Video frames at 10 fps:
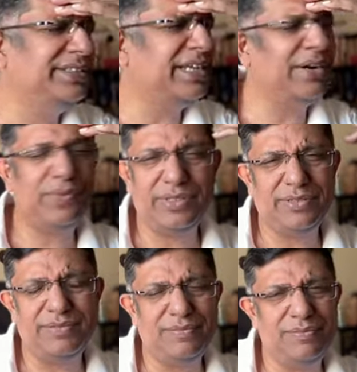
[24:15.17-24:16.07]
That
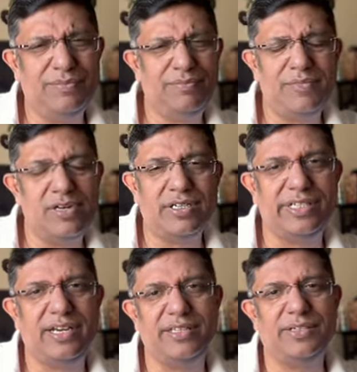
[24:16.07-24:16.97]
was
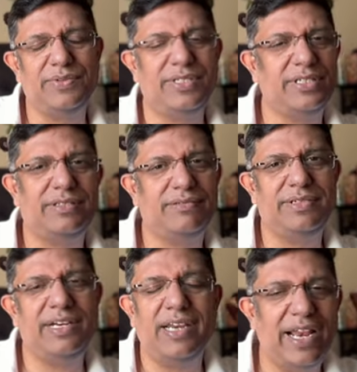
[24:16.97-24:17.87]
merciless. It was
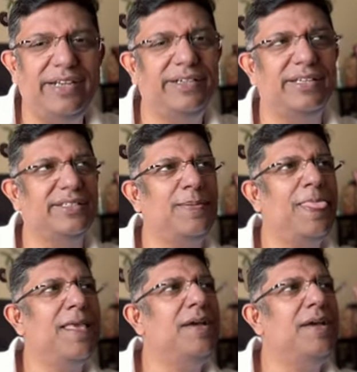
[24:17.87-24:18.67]
just relentless.